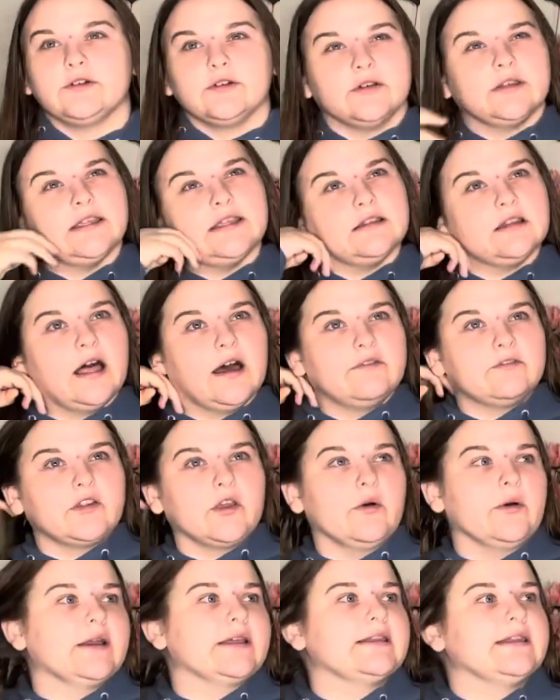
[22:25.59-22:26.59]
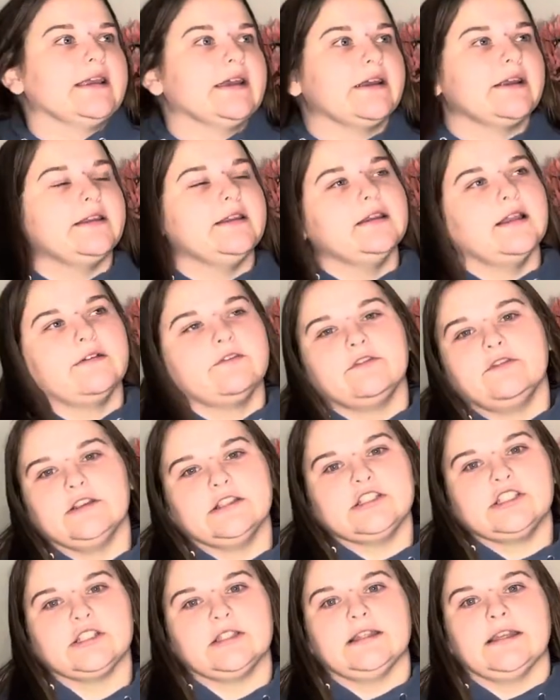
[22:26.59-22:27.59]
He loved going there. He loved
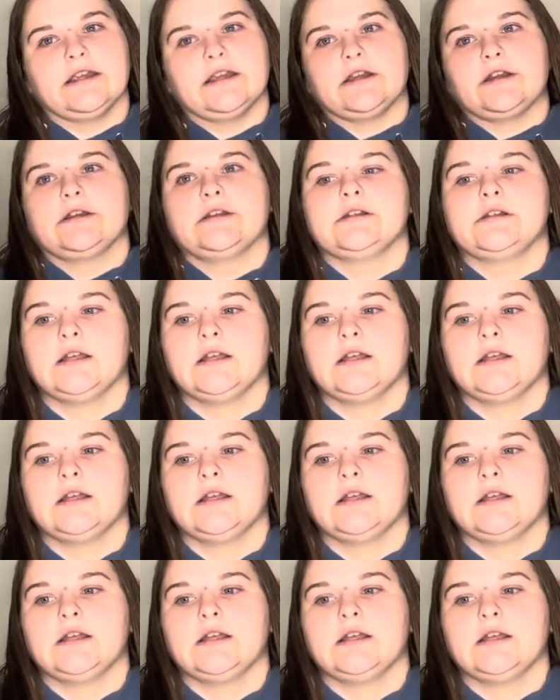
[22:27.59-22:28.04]
fishing there.